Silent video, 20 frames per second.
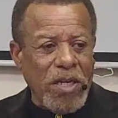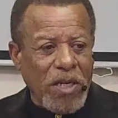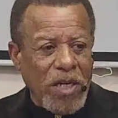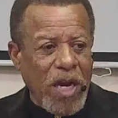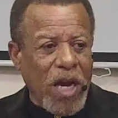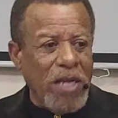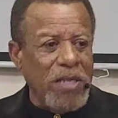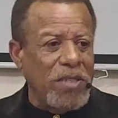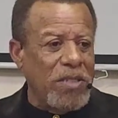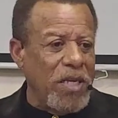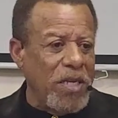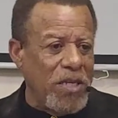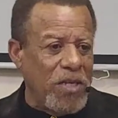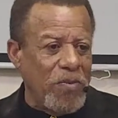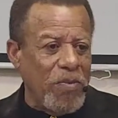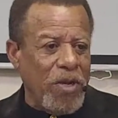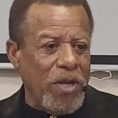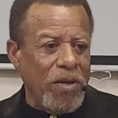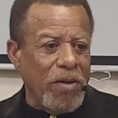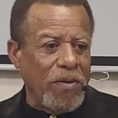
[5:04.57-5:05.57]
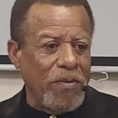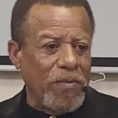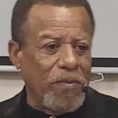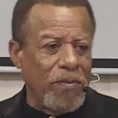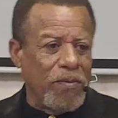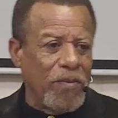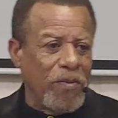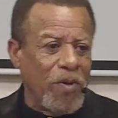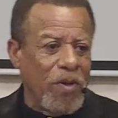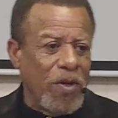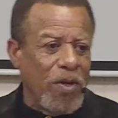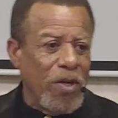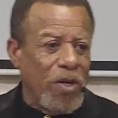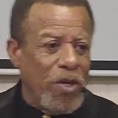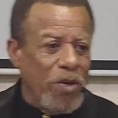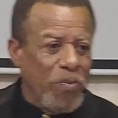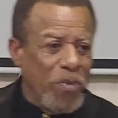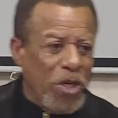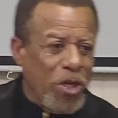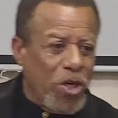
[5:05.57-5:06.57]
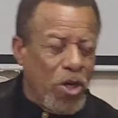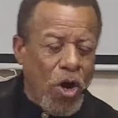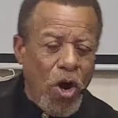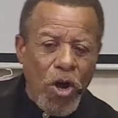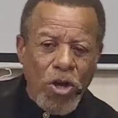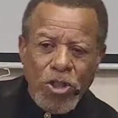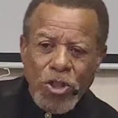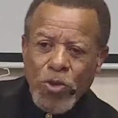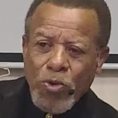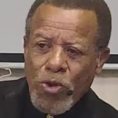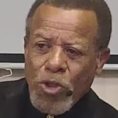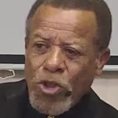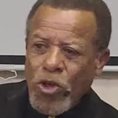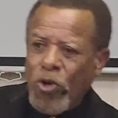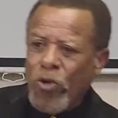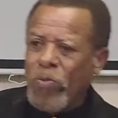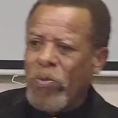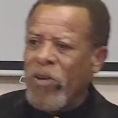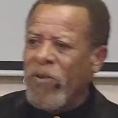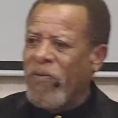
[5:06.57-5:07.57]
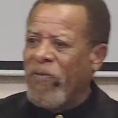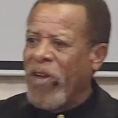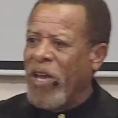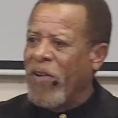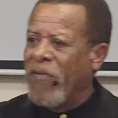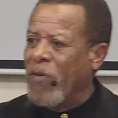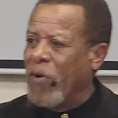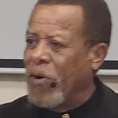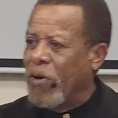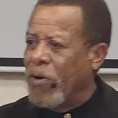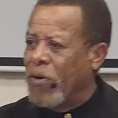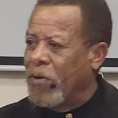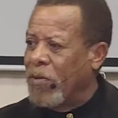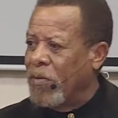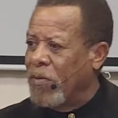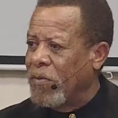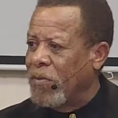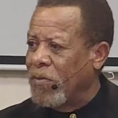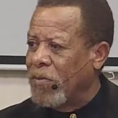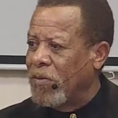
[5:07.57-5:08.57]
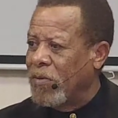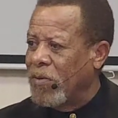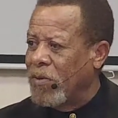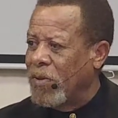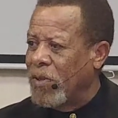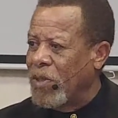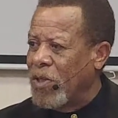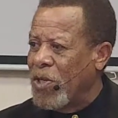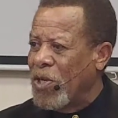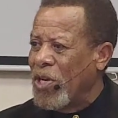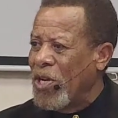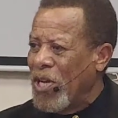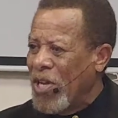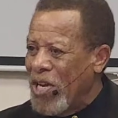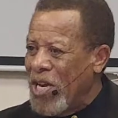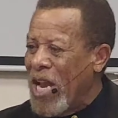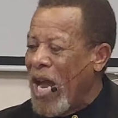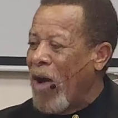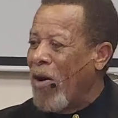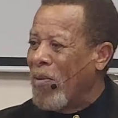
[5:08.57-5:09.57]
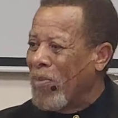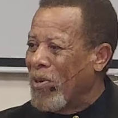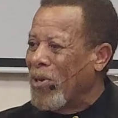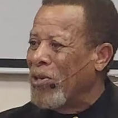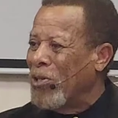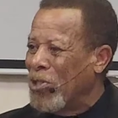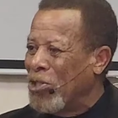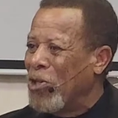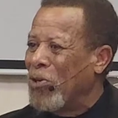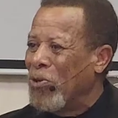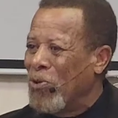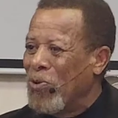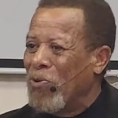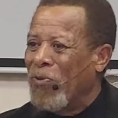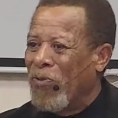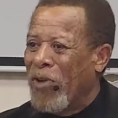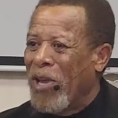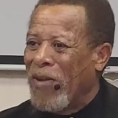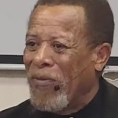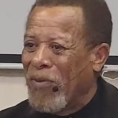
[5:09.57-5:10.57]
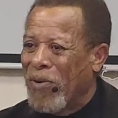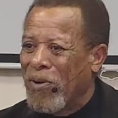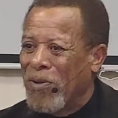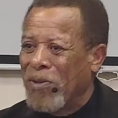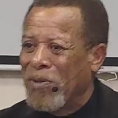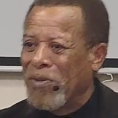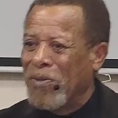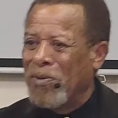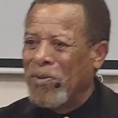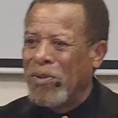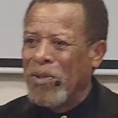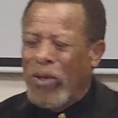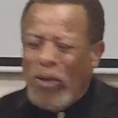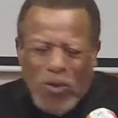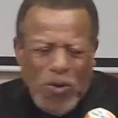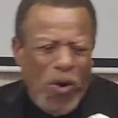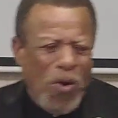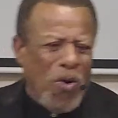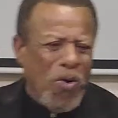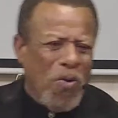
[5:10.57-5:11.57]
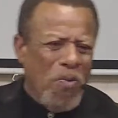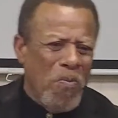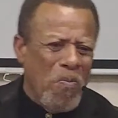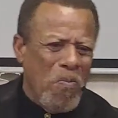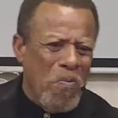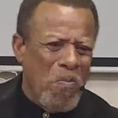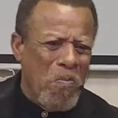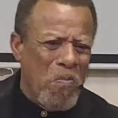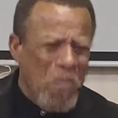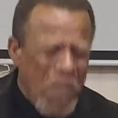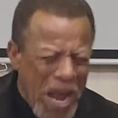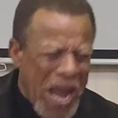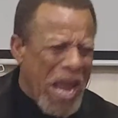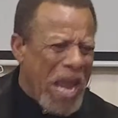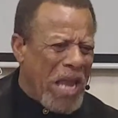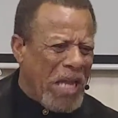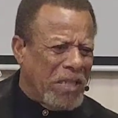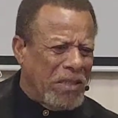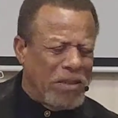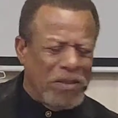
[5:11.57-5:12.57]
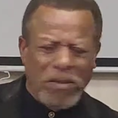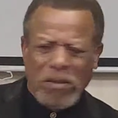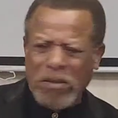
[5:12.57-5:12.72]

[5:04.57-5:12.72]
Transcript: God said to me, because you showed me favor, now I'm going to show you favor. Woo-hoo! Oh, man.